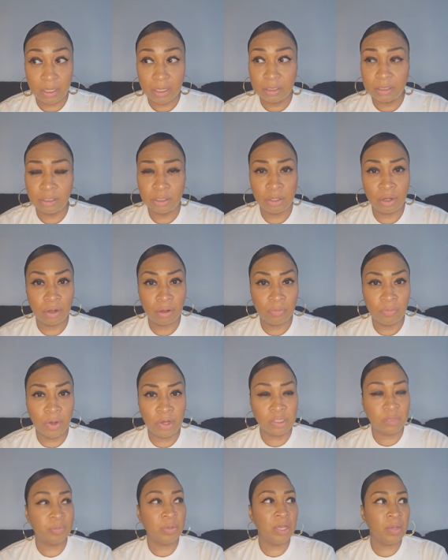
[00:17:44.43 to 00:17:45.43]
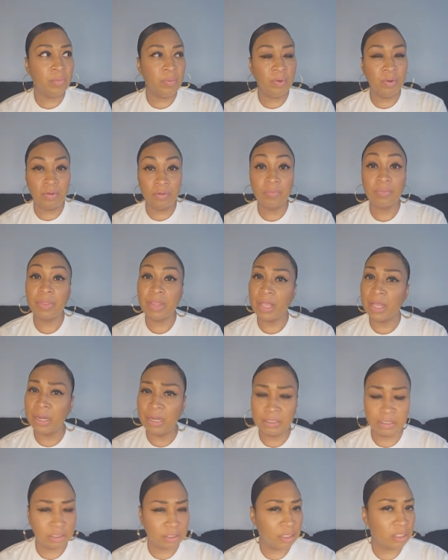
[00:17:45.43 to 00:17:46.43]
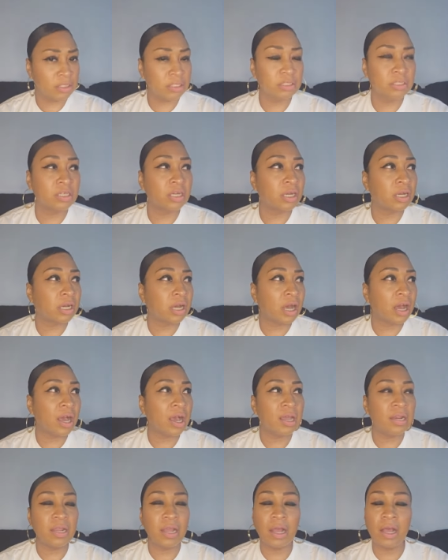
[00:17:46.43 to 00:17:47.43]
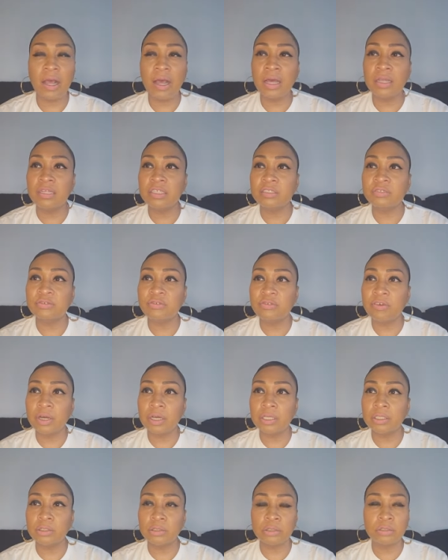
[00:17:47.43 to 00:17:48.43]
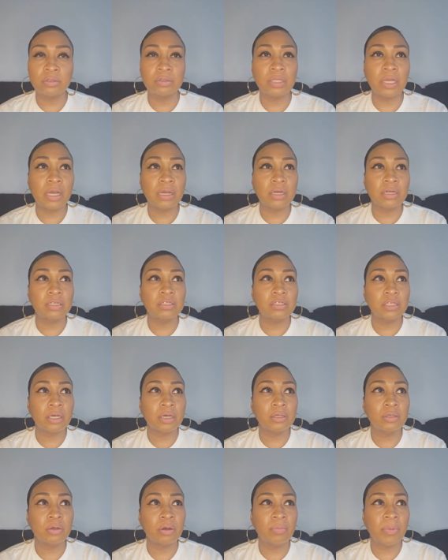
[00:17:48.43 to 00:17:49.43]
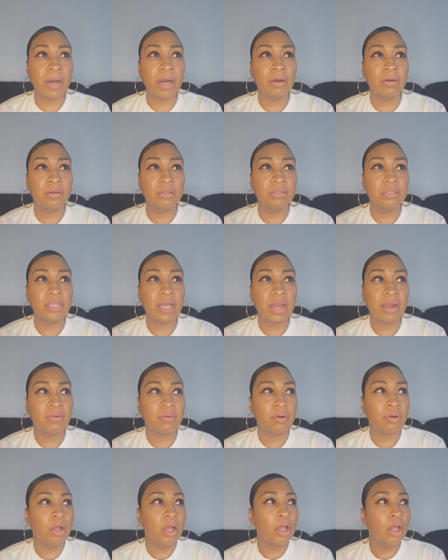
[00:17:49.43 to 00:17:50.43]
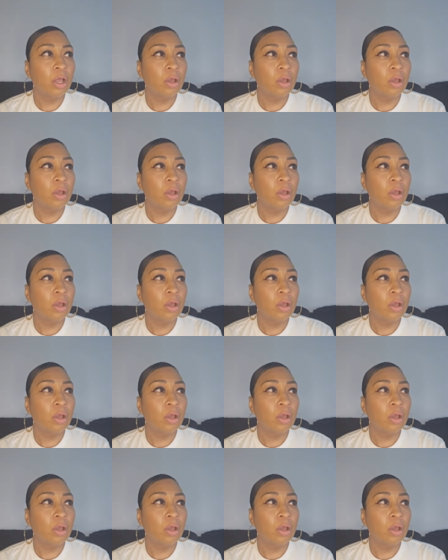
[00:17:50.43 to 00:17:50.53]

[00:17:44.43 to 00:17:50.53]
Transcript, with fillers: You know, most people, and this is the God honest fucking truth I'm going to tell you about tarot.